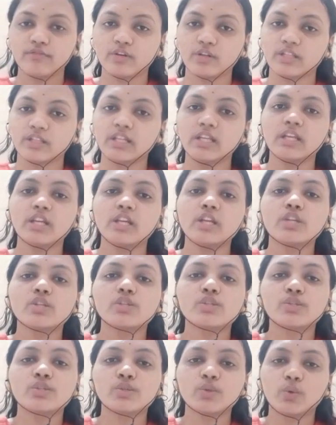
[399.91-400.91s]
for the
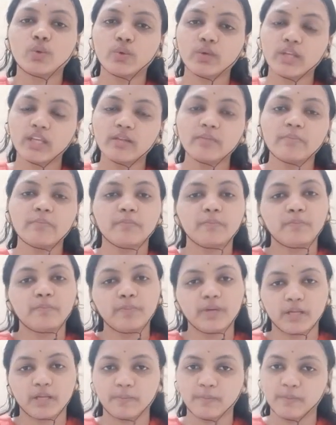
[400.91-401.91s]
sowing
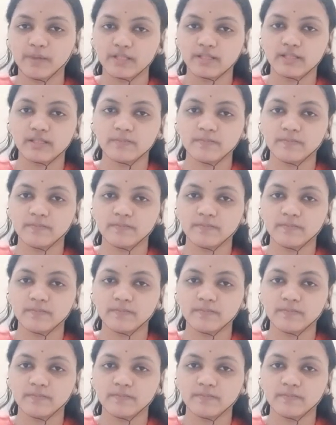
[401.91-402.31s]
purpose.